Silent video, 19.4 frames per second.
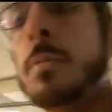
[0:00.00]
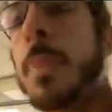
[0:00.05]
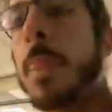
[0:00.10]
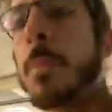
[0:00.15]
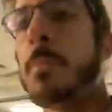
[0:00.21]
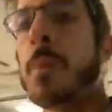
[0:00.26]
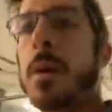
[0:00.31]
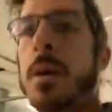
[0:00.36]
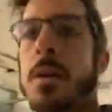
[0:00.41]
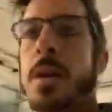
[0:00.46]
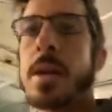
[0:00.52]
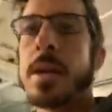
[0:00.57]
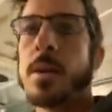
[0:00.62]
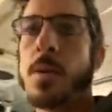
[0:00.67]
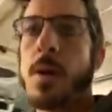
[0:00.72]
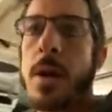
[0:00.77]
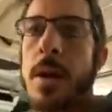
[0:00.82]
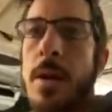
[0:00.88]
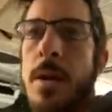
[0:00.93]
But
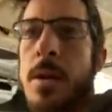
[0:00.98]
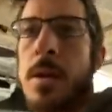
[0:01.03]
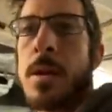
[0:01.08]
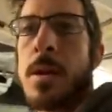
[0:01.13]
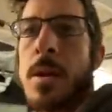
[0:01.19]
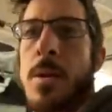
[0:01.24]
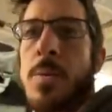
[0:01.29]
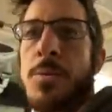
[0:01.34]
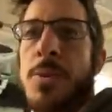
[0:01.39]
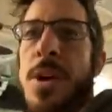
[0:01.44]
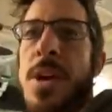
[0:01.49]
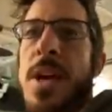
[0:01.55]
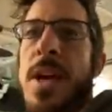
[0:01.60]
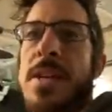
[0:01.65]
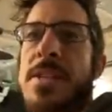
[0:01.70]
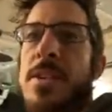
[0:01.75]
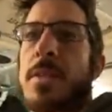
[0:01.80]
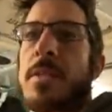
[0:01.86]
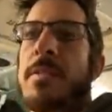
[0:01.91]
anyway, pretty
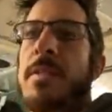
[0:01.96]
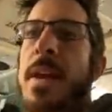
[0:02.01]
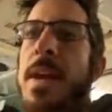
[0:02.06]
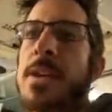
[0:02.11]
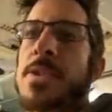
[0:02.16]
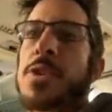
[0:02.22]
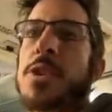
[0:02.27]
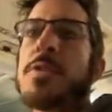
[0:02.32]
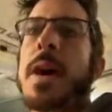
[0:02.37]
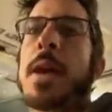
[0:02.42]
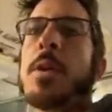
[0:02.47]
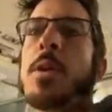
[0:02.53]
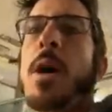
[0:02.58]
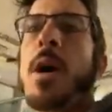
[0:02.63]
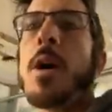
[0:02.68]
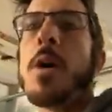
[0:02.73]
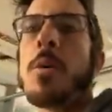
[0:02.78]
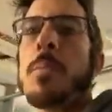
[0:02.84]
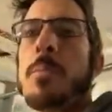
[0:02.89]
nice little fan. So that'll
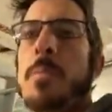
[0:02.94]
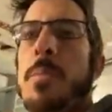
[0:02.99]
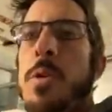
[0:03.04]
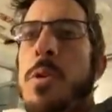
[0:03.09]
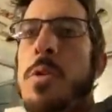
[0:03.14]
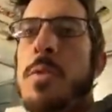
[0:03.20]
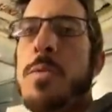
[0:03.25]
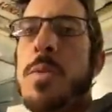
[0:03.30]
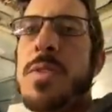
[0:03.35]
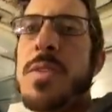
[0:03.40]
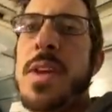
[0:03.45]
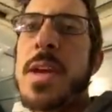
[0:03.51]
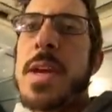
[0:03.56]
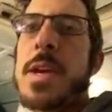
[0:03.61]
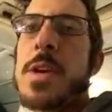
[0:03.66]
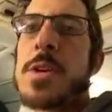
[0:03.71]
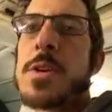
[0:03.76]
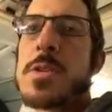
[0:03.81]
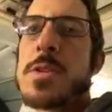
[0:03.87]
help move when the
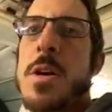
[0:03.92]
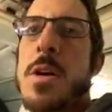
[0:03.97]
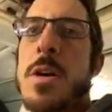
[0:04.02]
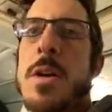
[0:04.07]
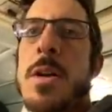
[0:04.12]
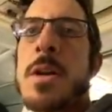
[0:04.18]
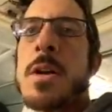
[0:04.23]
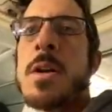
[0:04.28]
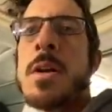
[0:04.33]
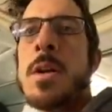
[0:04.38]
heater's on.